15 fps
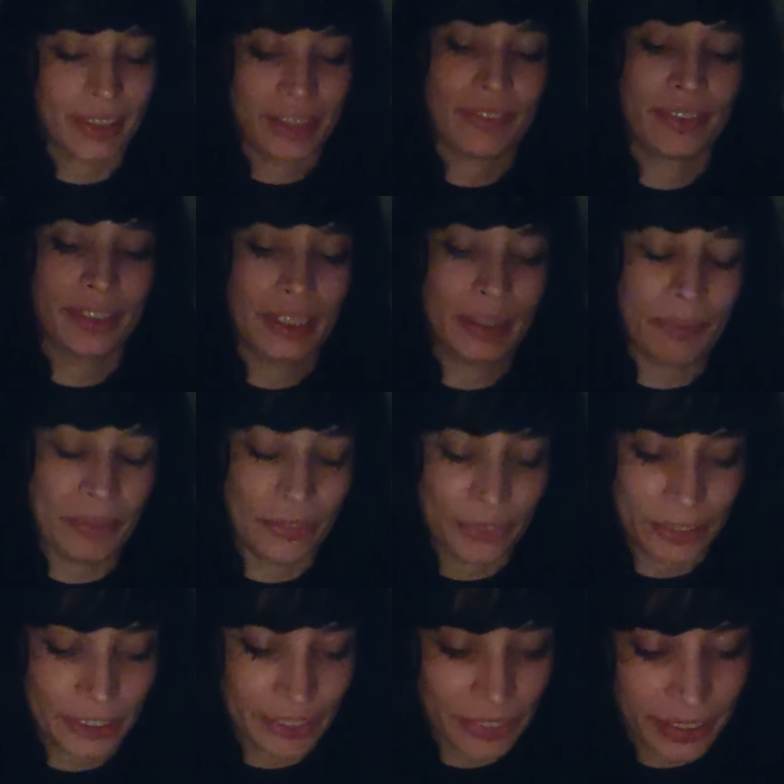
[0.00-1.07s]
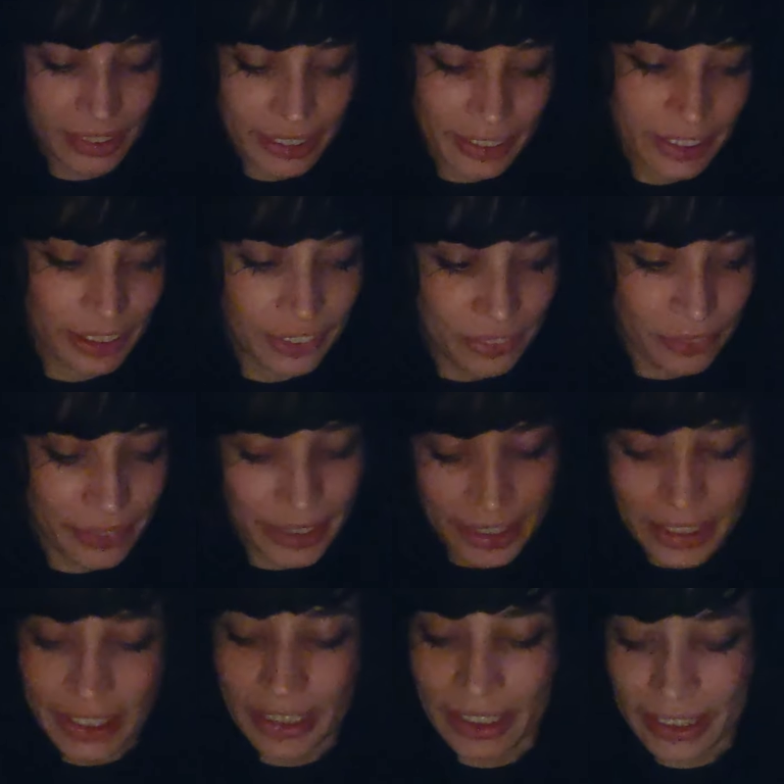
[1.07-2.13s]
it really pulls you out of the
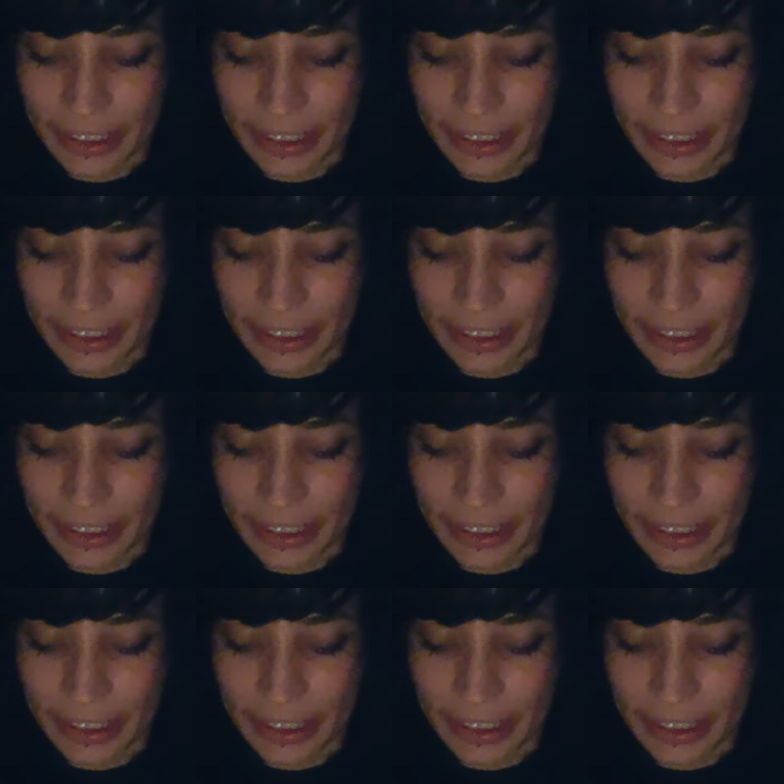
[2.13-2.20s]
3D